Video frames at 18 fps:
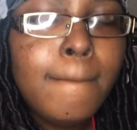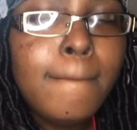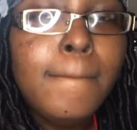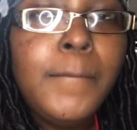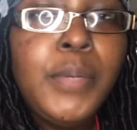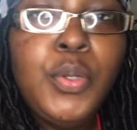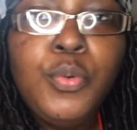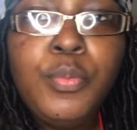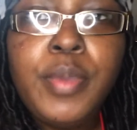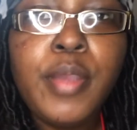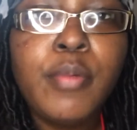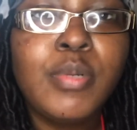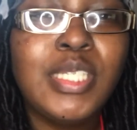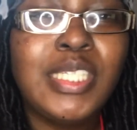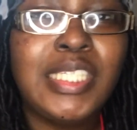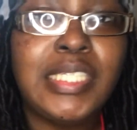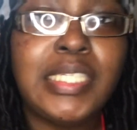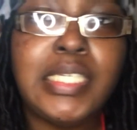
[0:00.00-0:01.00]
Blueberry
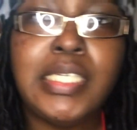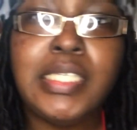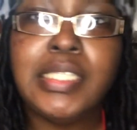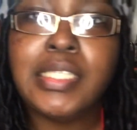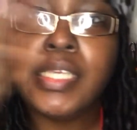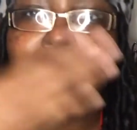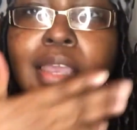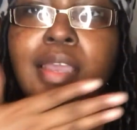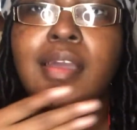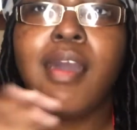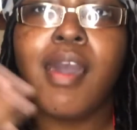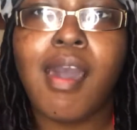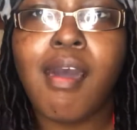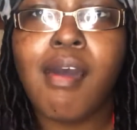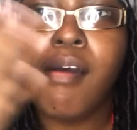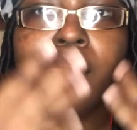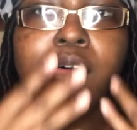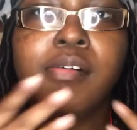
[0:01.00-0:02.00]
cheesecake
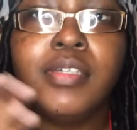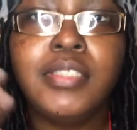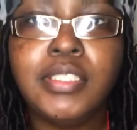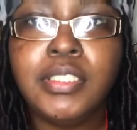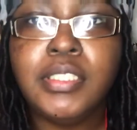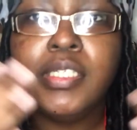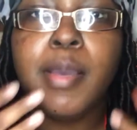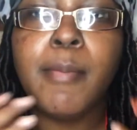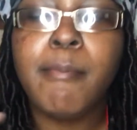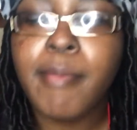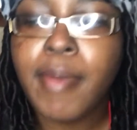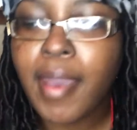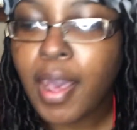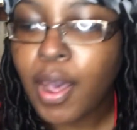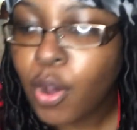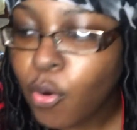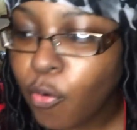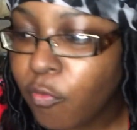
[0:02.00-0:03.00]
all in your
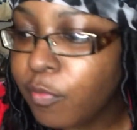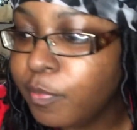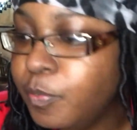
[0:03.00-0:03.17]
mouth.